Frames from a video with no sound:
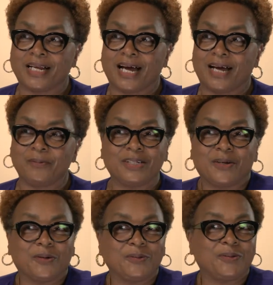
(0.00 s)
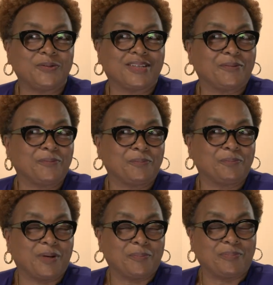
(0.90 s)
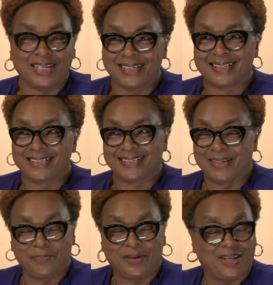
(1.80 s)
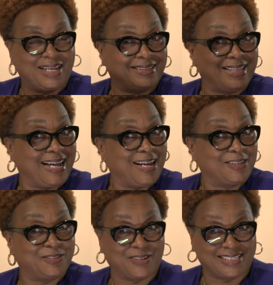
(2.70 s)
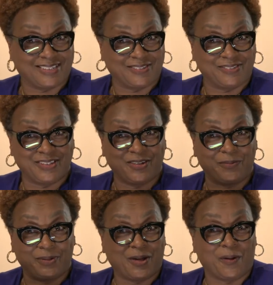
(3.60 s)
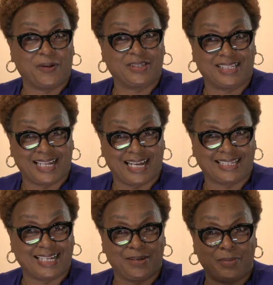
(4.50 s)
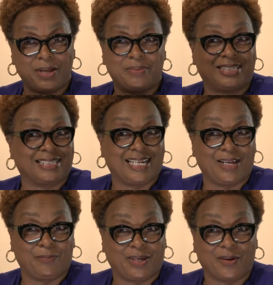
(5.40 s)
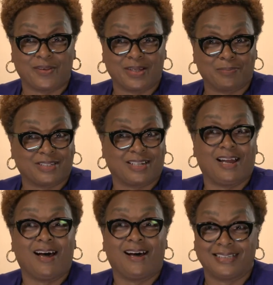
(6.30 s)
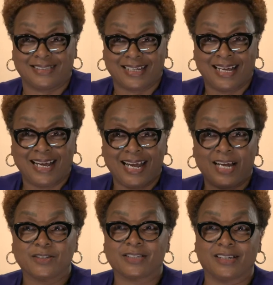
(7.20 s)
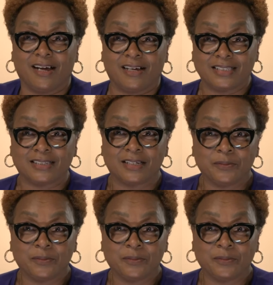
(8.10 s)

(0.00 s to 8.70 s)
I would go to a place as simple as the hairdresser. We called it that then. Maybe today we call them salons, hair salons.